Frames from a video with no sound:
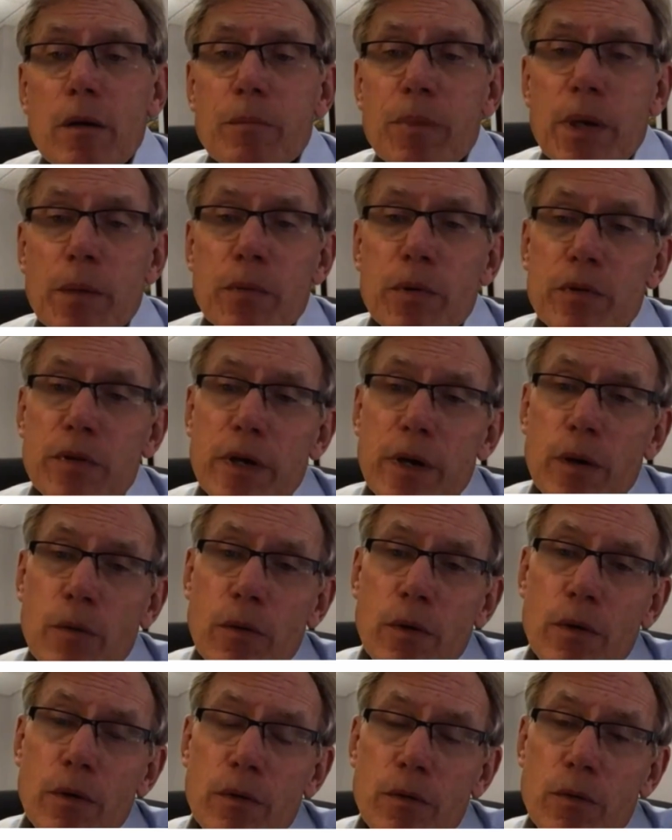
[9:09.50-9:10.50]
people
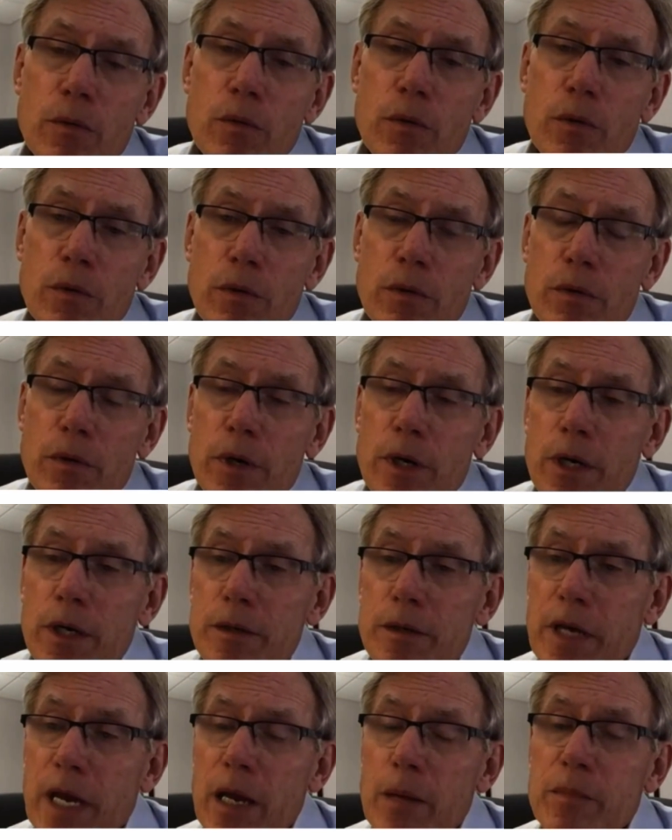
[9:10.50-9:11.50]

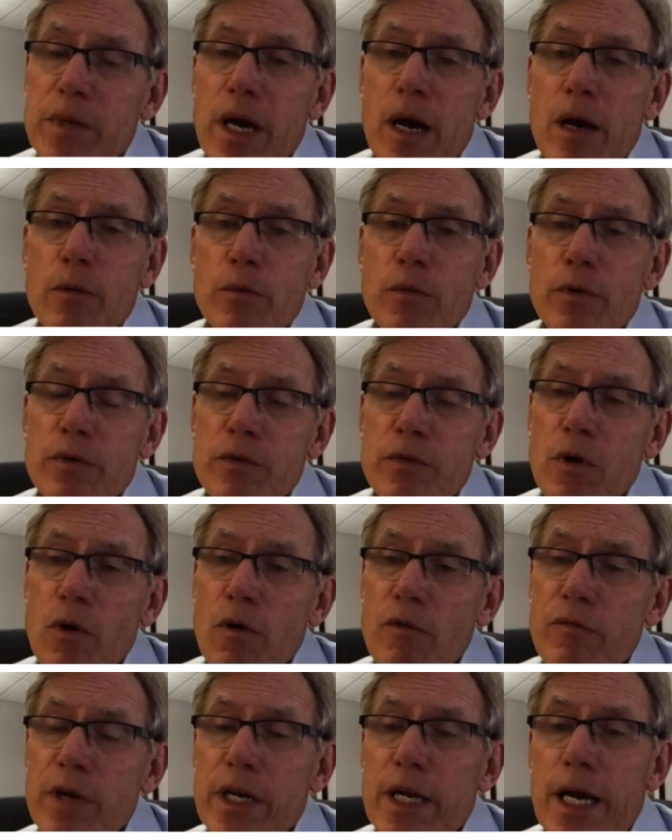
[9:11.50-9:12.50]
that came down with
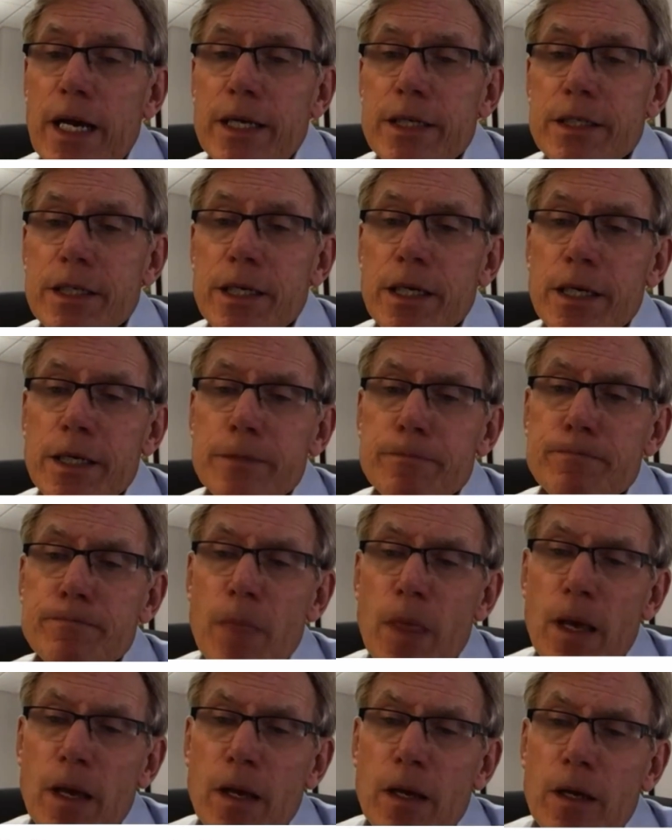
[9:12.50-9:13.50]
COVID-19.
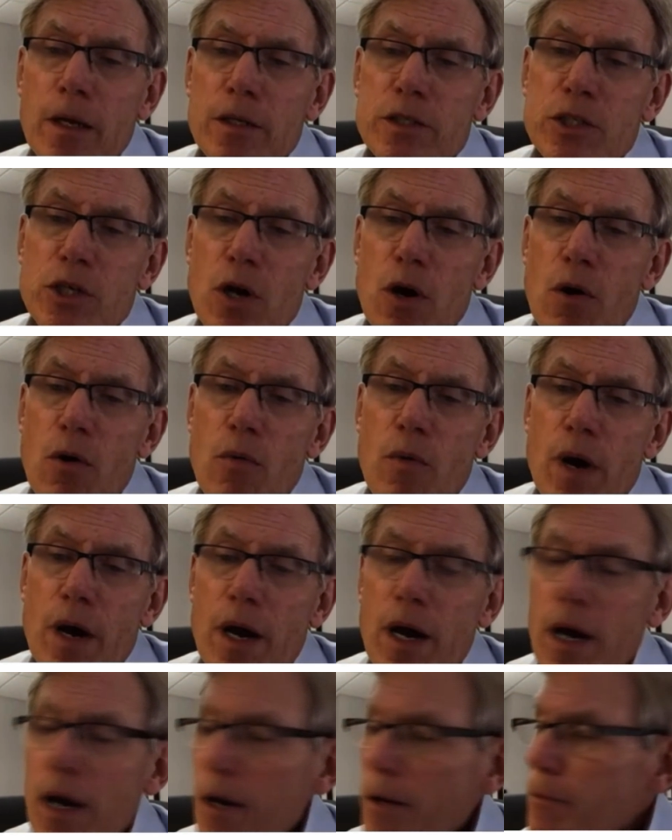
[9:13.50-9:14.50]
So,
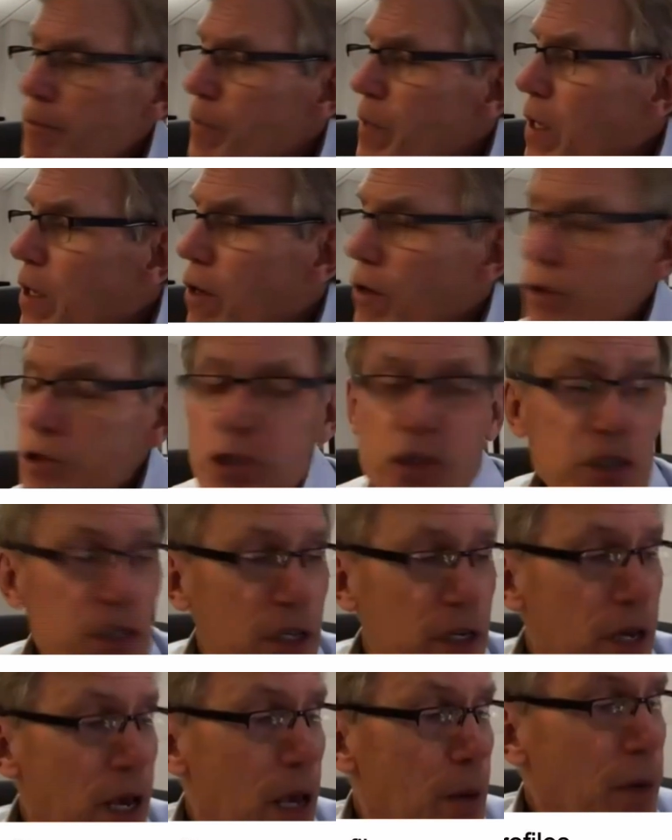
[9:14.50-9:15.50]
just
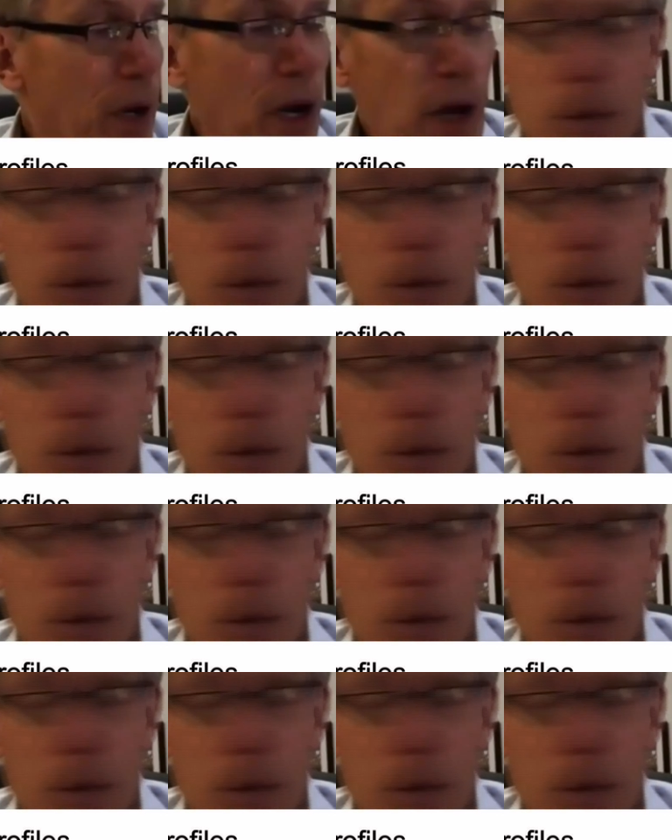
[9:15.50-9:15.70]
to name a